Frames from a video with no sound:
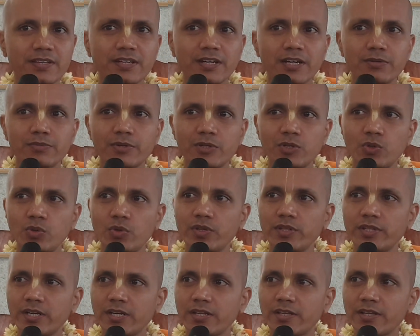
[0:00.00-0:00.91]
And by doing
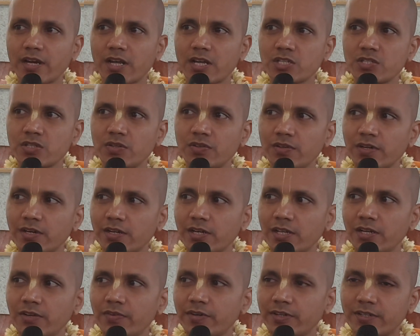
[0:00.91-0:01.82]
that, gradually he will get
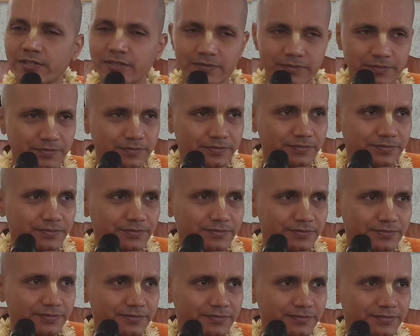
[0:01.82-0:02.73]
elevated.
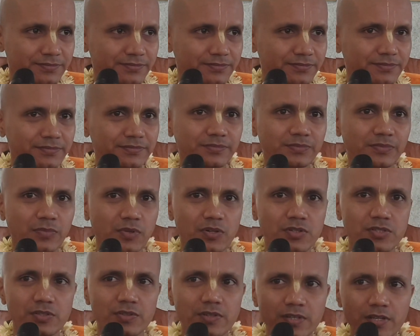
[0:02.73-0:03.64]

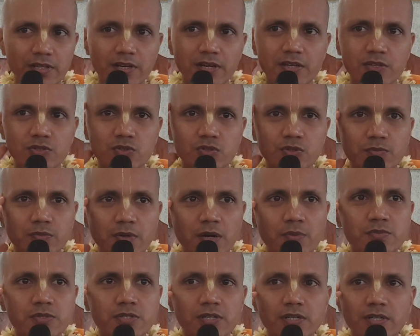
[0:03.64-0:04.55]
Because he will realize, oh,
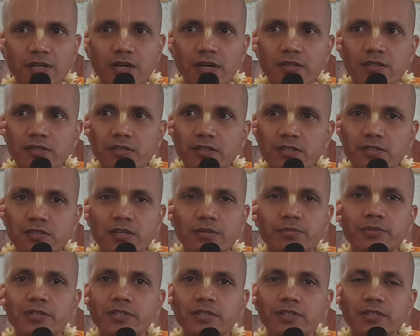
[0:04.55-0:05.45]
mamsa khadati, iska
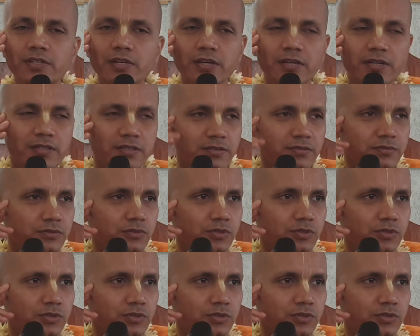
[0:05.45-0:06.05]
meaning kya hai?